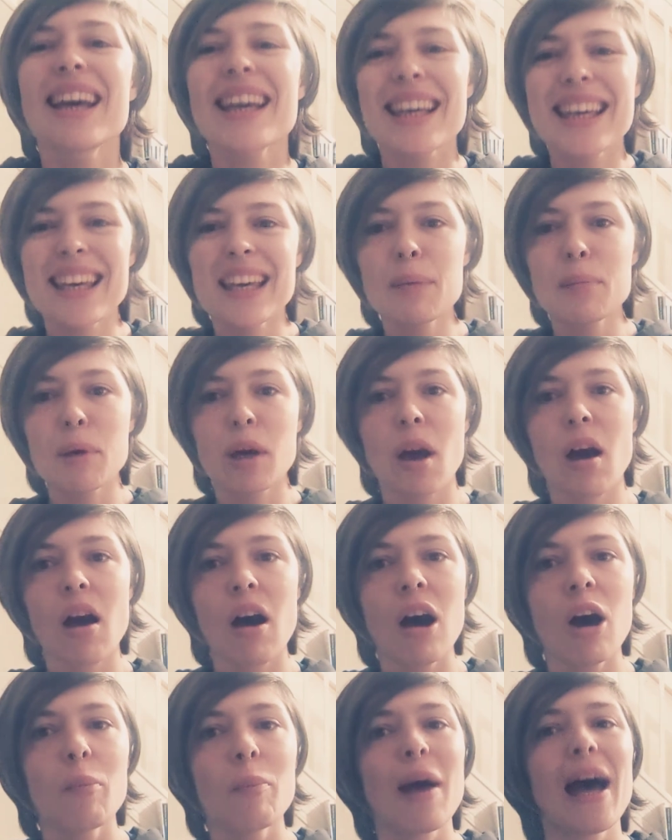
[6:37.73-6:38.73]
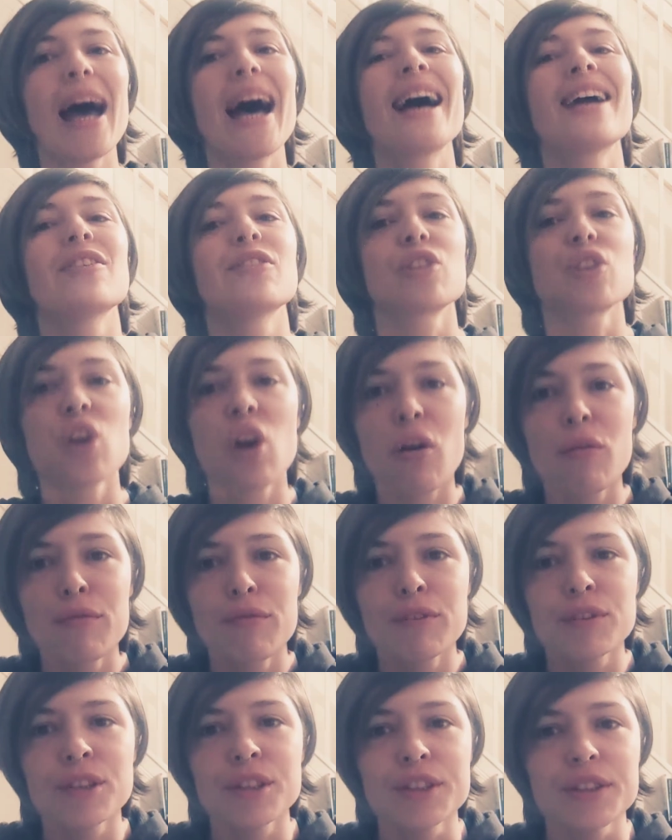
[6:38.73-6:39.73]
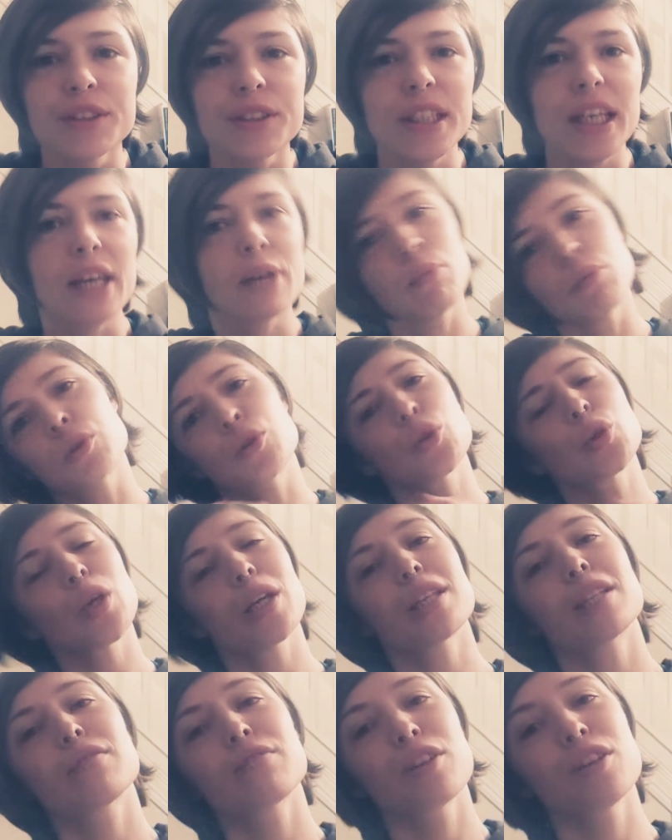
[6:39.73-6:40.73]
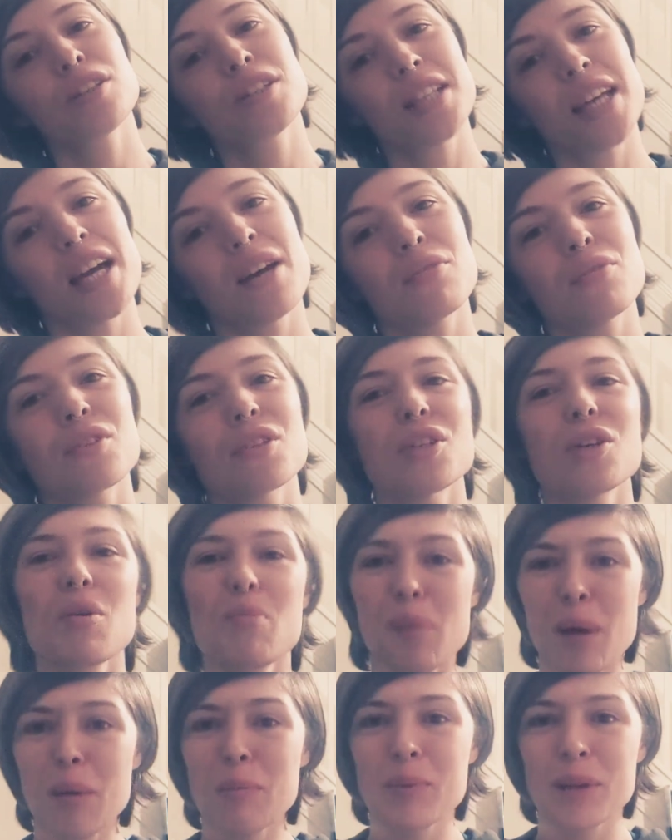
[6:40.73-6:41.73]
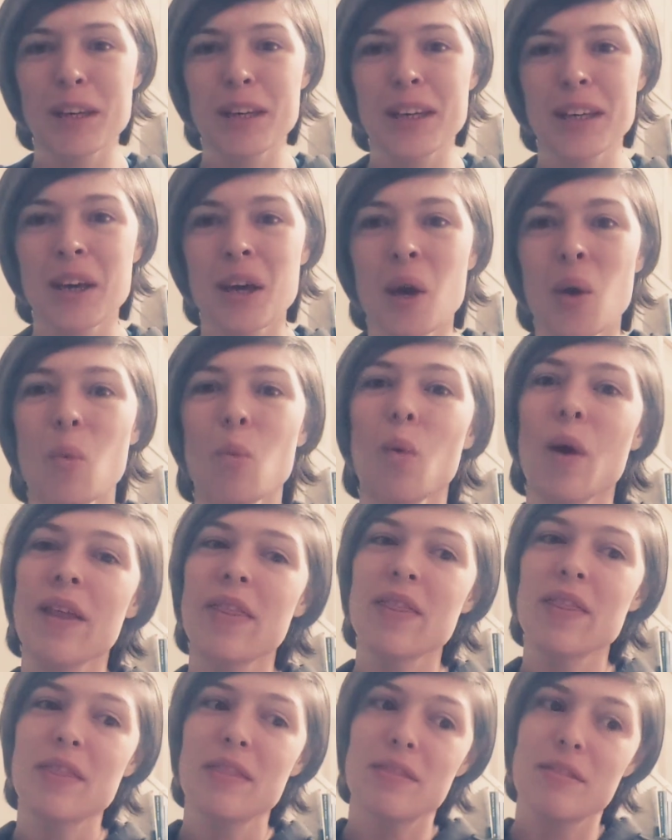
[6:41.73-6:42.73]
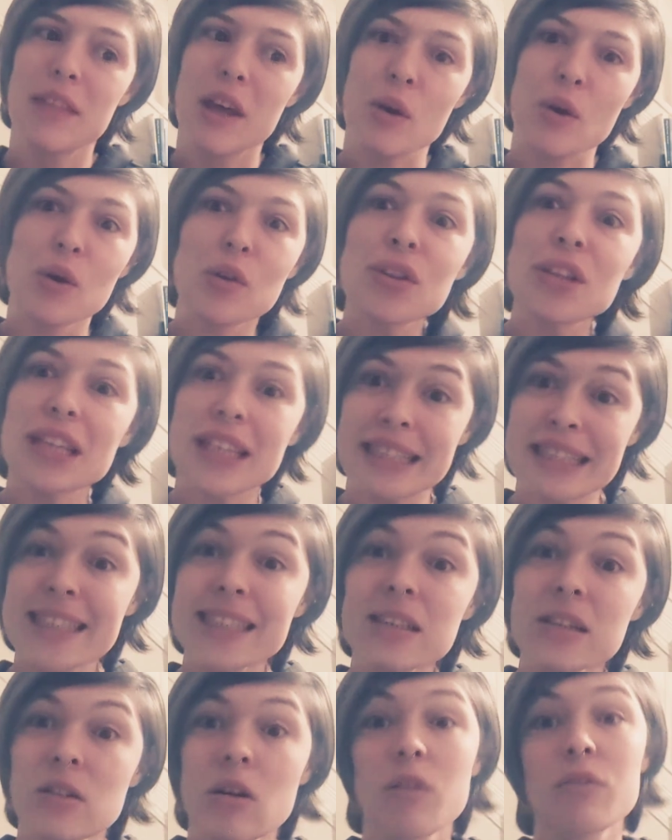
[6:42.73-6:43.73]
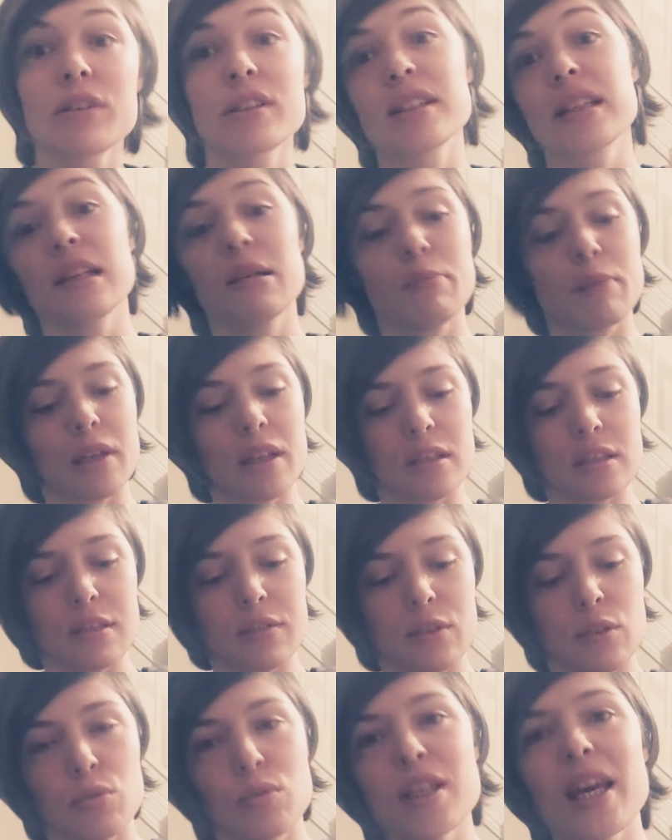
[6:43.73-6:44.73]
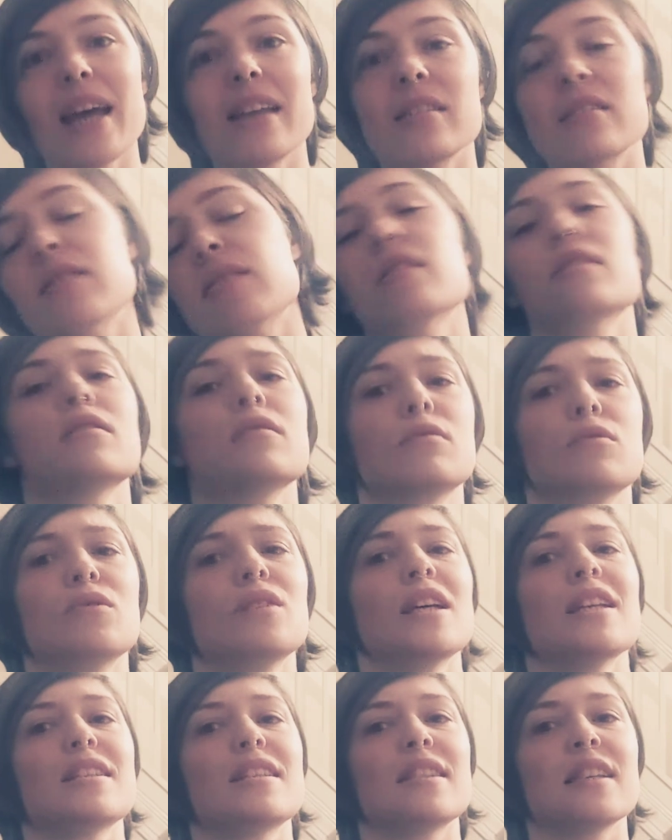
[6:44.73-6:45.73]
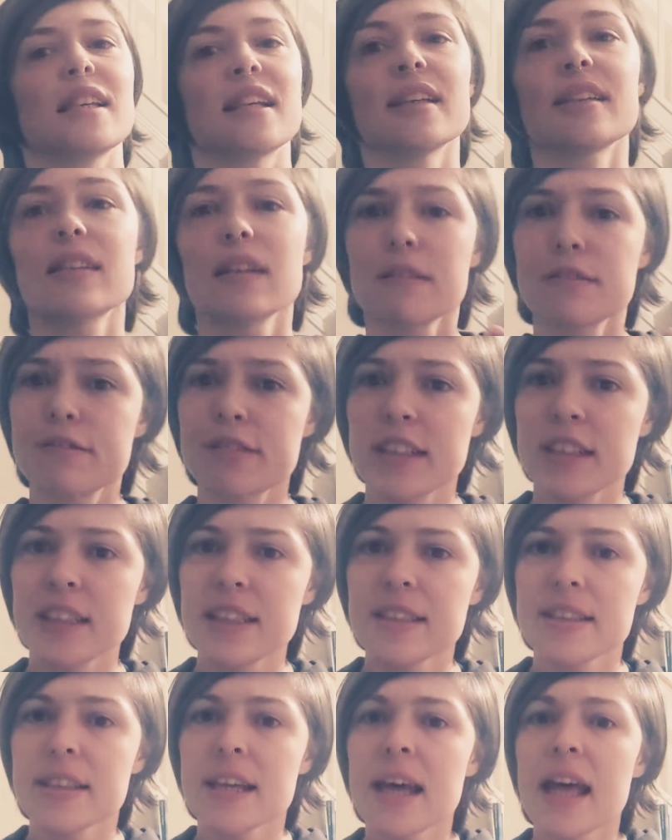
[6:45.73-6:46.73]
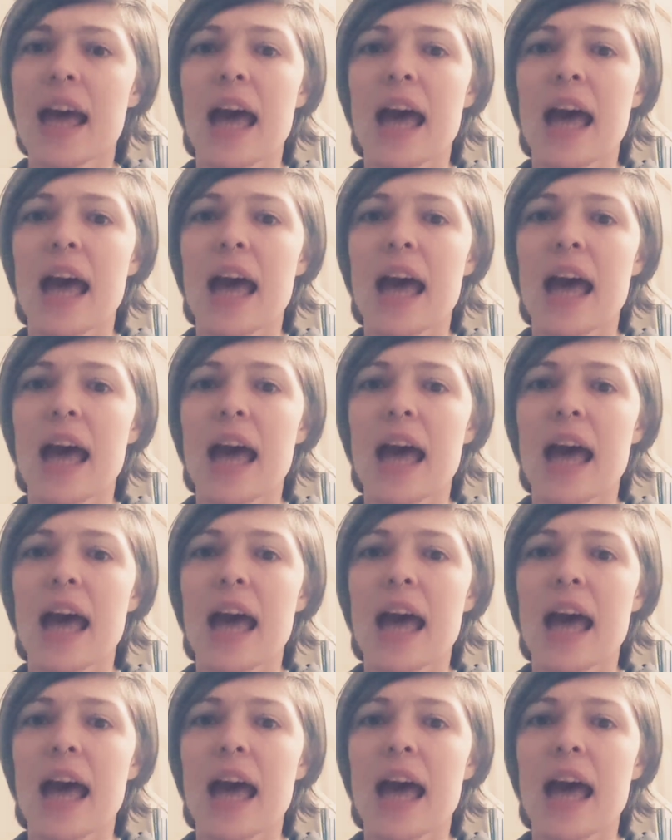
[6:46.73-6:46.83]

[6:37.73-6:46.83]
Keep calm and confident. It will transfer down to your puppy when they're on the lead, obviously, because if you tense the lead, they'll feel it.